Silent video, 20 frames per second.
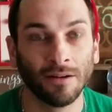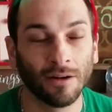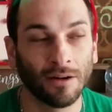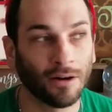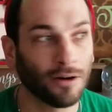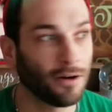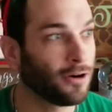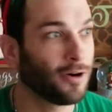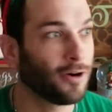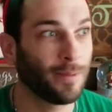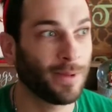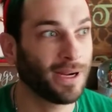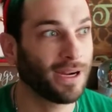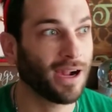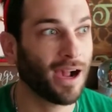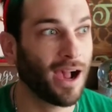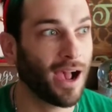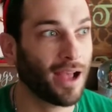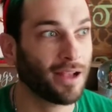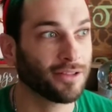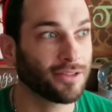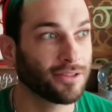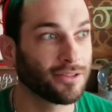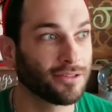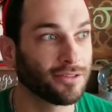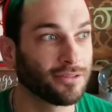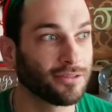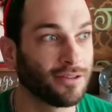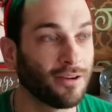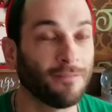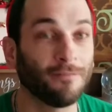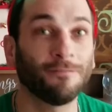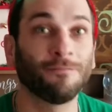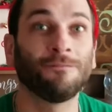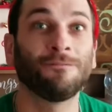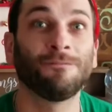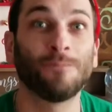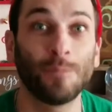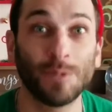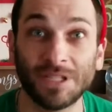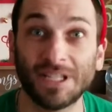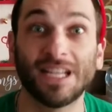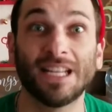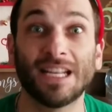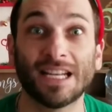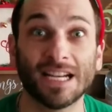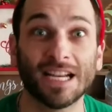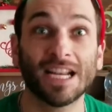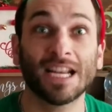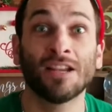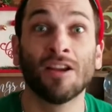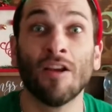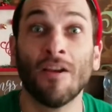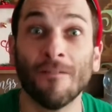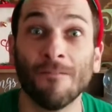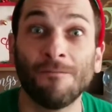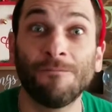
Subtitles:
Oh my gosh. I'm going to say that again.